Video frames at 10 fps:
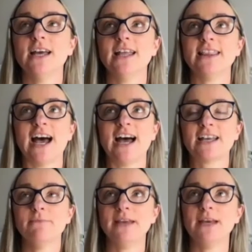that
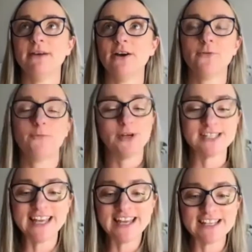can be a bit
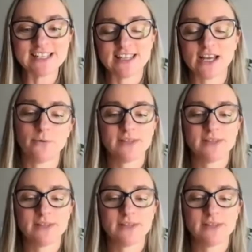off-putting, because you think, oh, well,